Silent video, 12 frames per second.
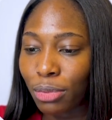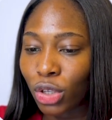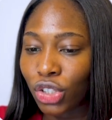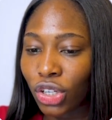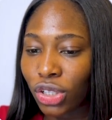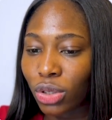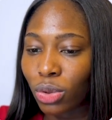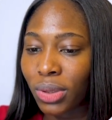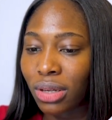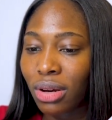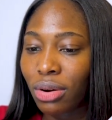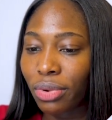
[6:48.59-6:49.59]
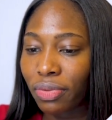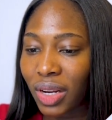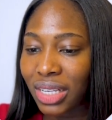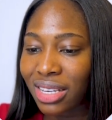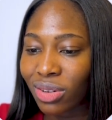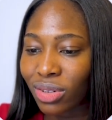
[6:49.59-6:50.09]
Your changes will be
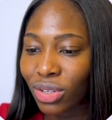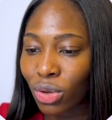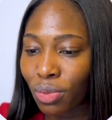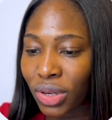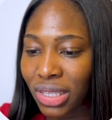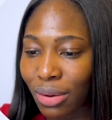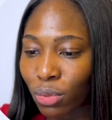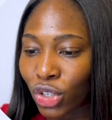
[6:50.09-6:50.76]
reflected on the summary tab,